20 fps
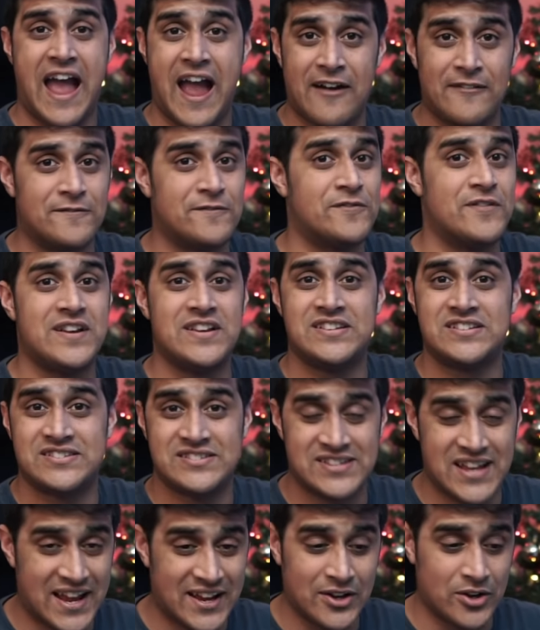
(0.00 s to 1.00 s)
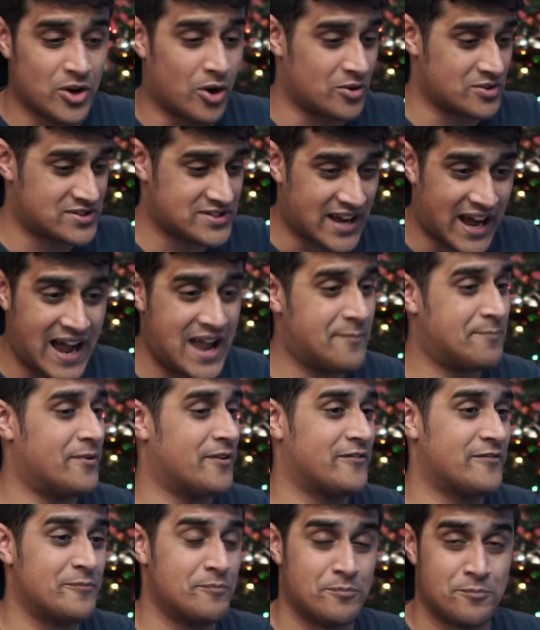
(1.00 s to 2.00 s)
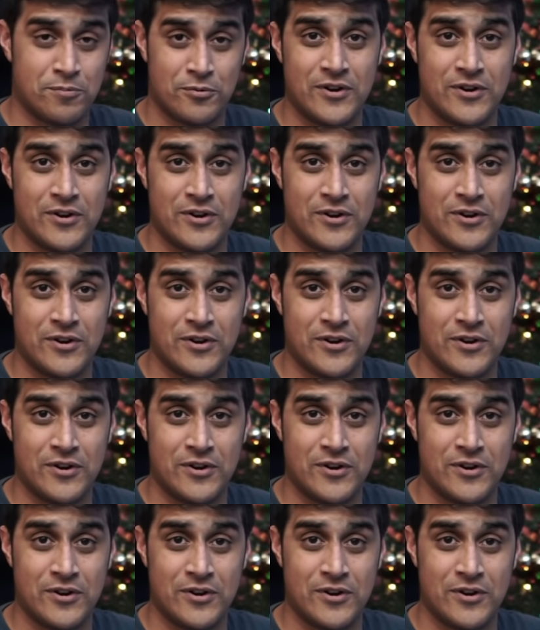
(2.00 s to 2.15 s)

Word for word: every single type of